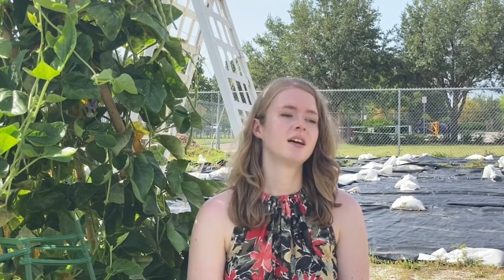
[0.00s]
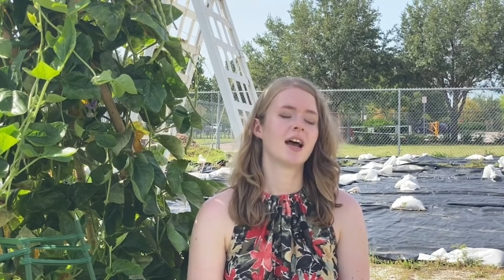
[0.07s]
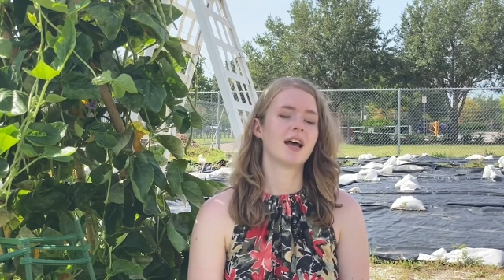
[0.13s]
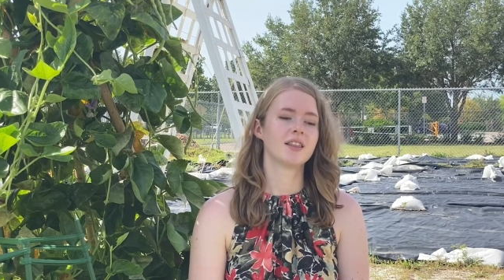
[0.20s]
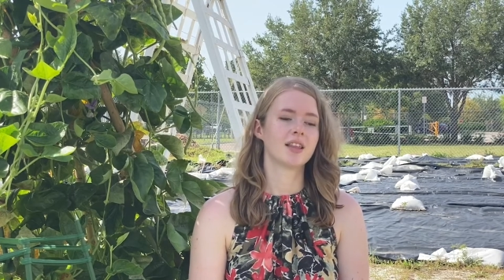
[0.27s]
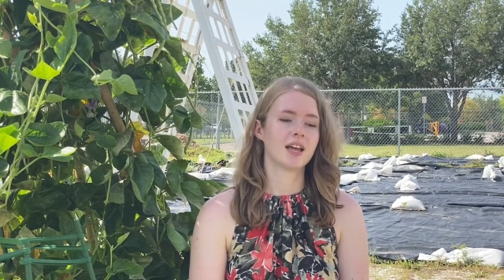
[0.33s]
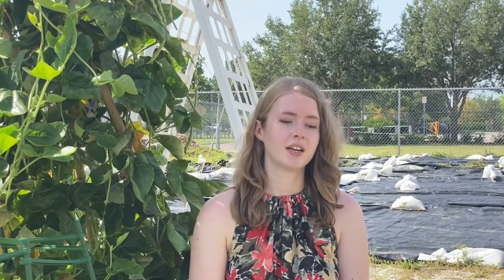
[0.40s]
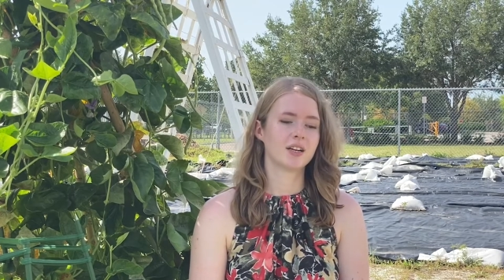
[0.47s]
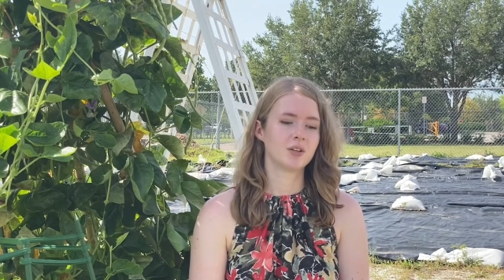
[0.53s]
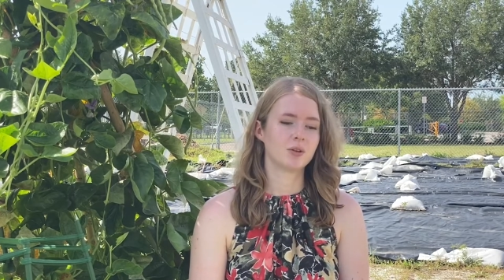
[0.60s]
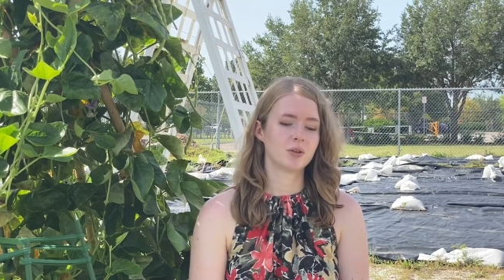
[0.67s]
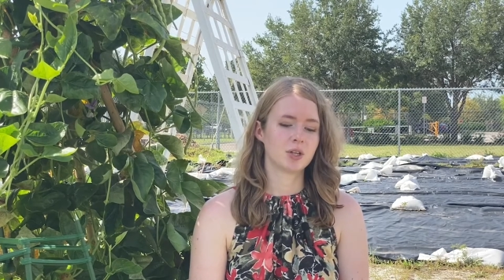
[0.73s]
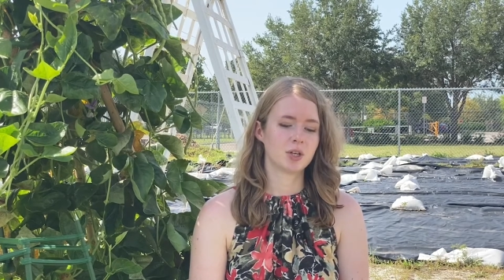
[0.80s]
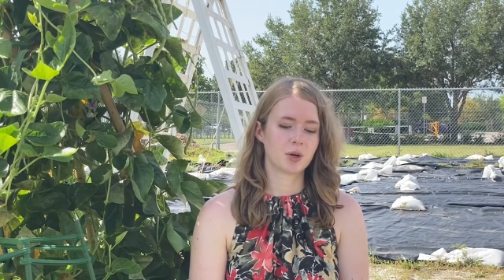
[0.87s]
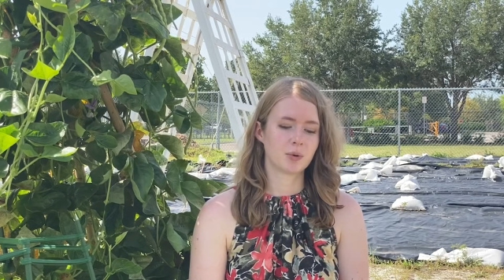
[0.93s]
And then,
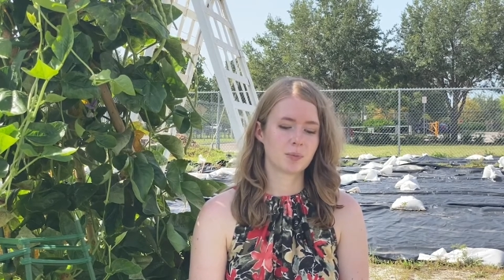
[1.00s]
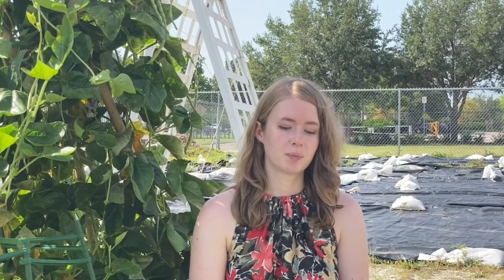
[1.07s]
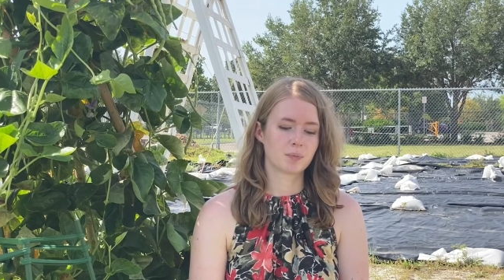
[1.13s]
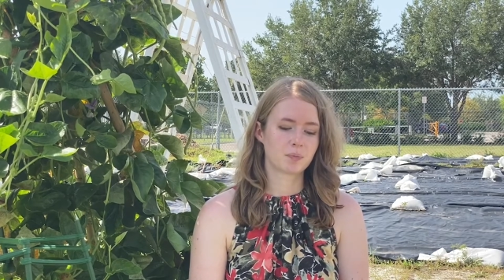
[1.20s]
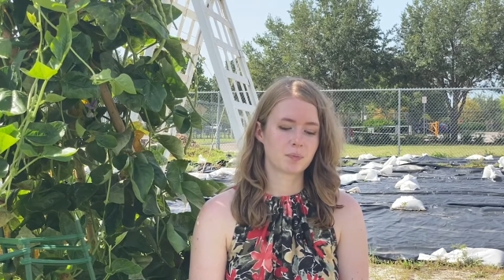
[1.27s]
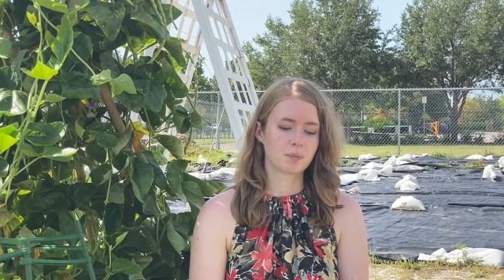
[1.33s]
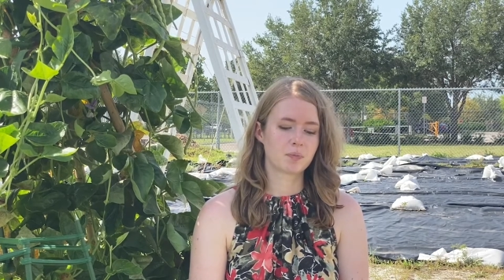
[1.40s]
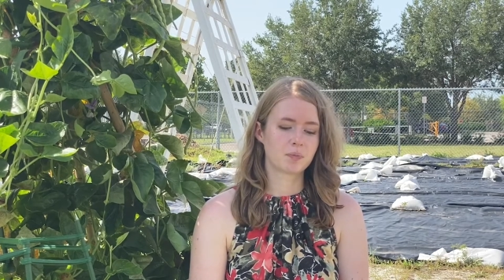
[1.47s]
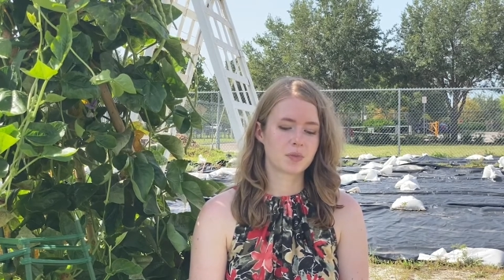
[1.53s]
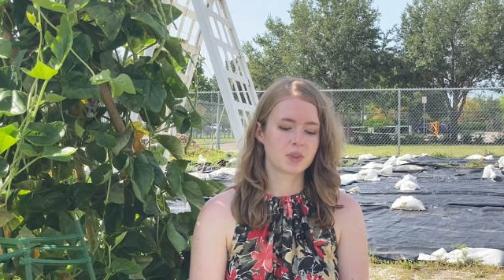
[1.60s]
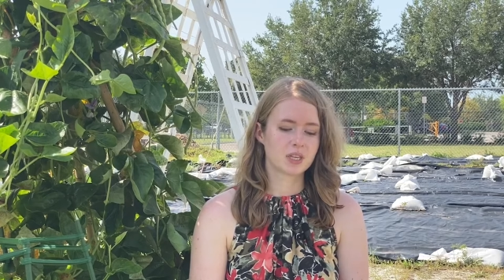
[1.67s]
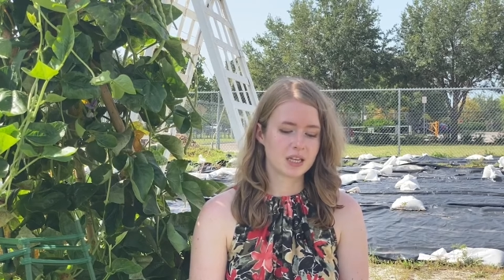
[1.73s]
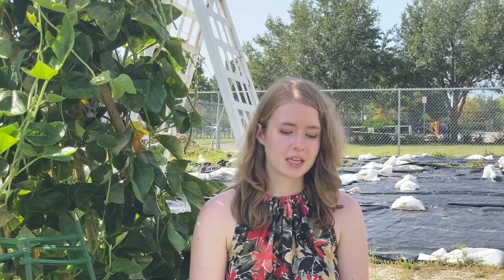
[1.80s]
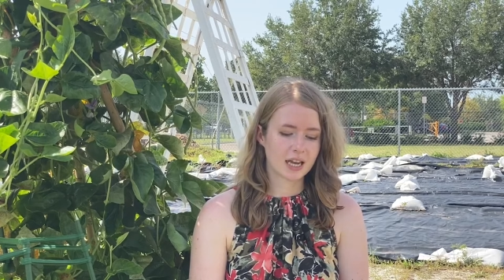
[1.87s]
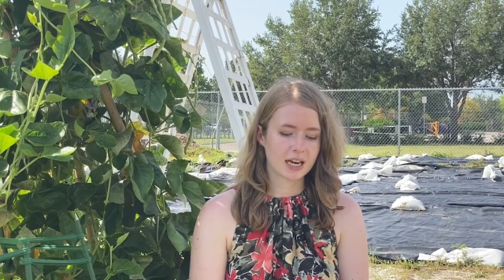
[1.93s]
you know,
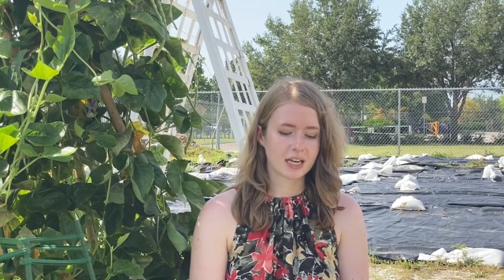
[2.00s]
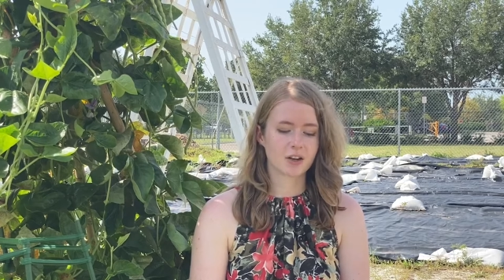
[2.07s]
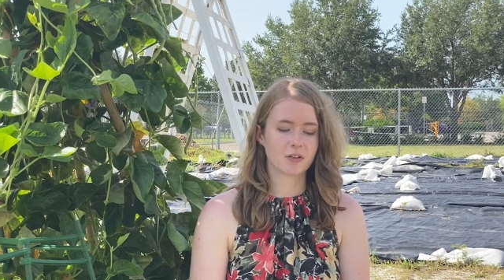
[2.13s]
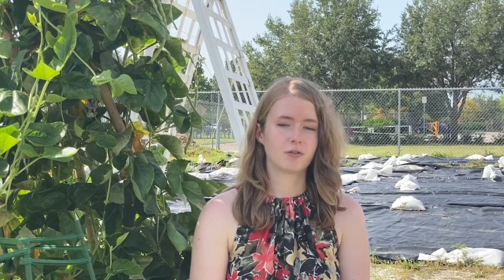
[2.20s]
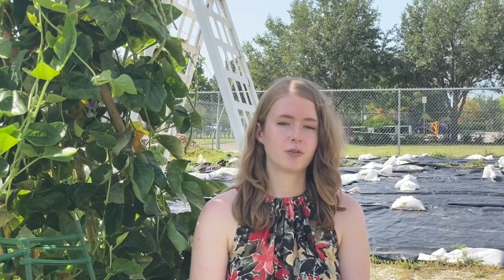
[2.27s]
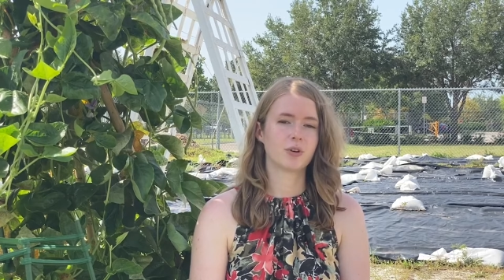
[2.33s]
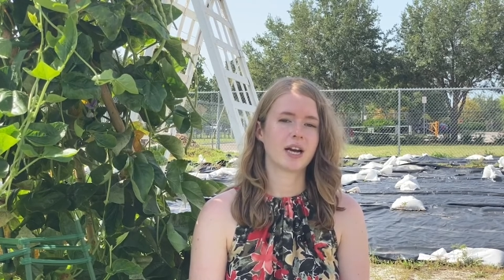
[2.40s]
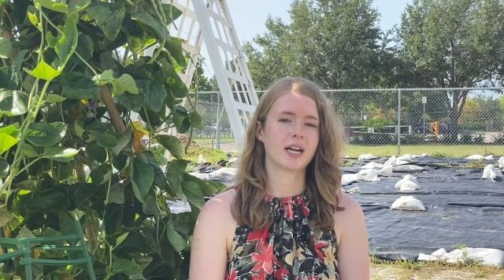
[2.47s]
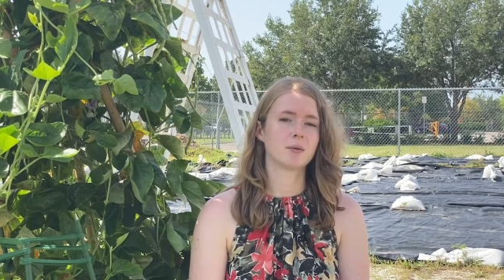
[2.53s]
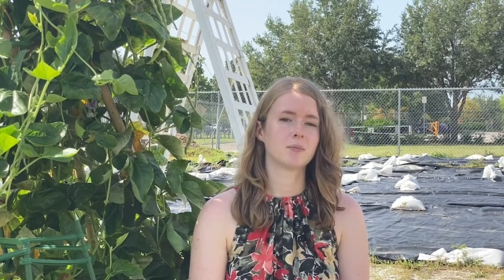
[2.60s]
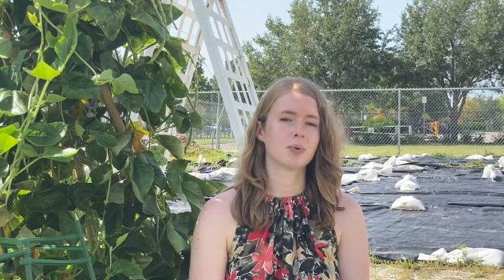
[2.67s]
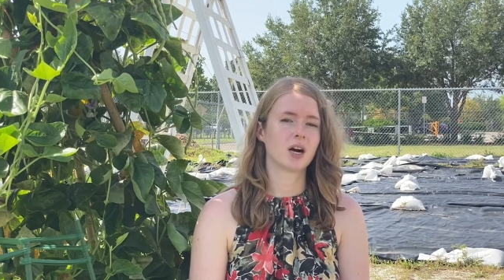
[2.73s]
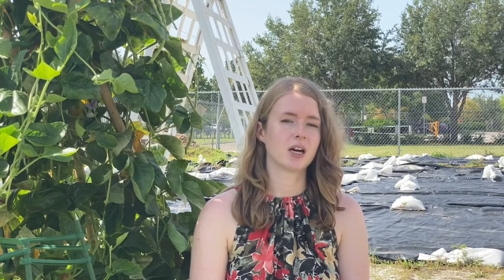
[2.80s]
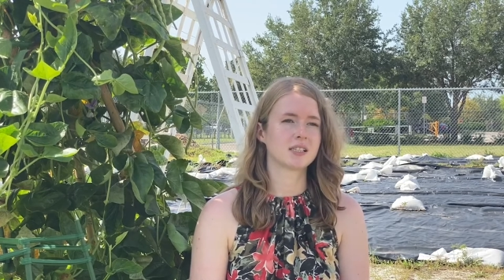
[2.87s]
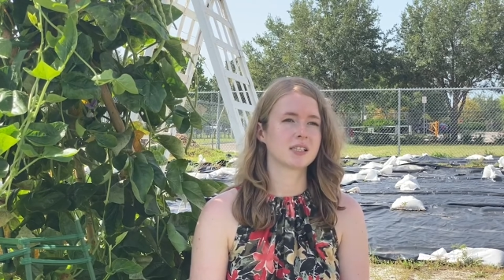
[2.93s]
getting a food item
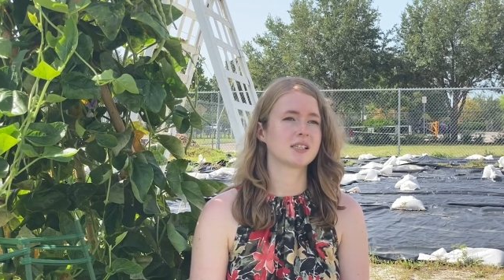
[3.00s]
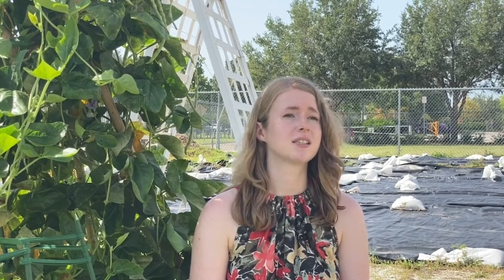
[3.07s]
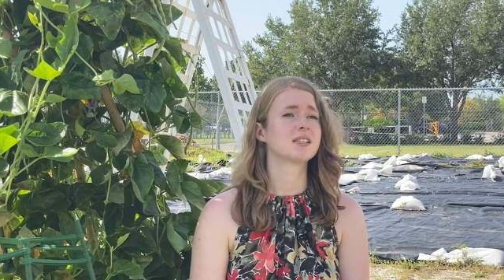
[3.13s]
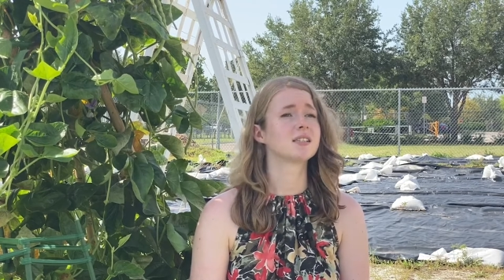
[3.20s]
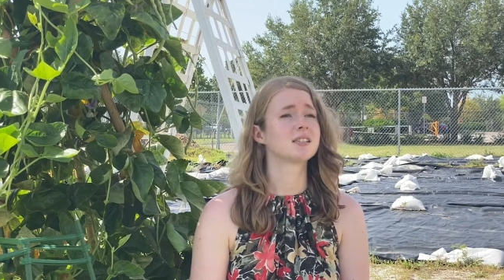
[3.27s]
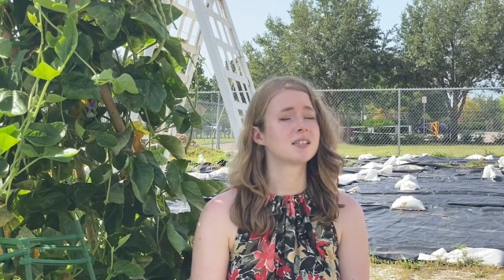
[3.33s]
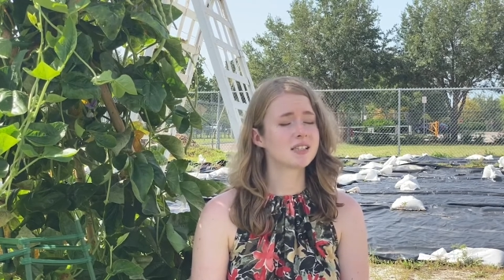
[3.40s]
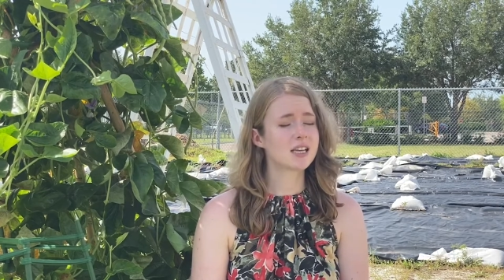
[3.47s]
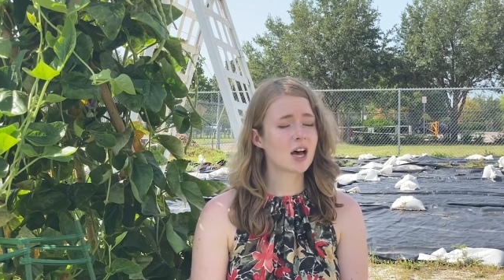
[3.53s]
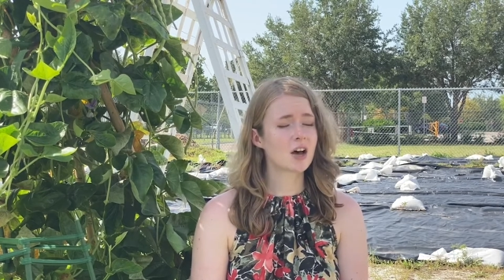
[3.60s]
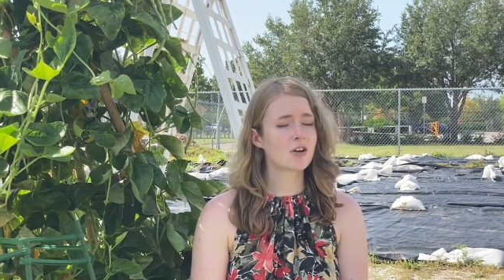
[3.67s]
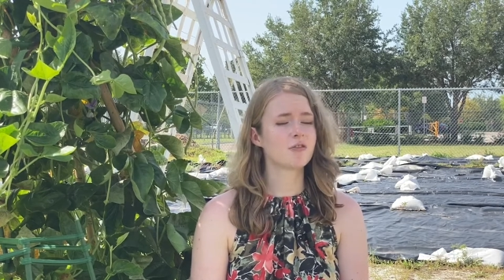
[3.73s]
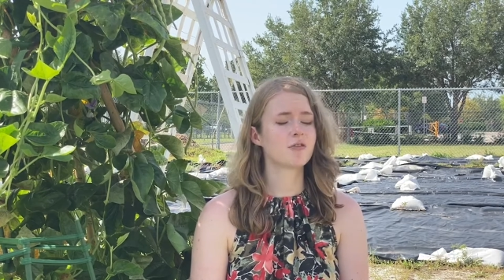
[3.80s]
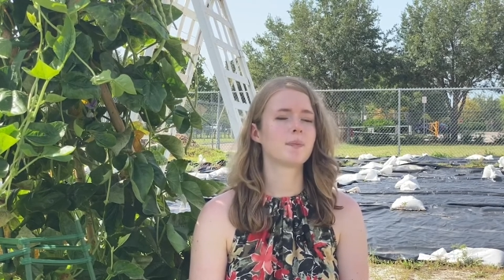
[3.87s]
processed itself,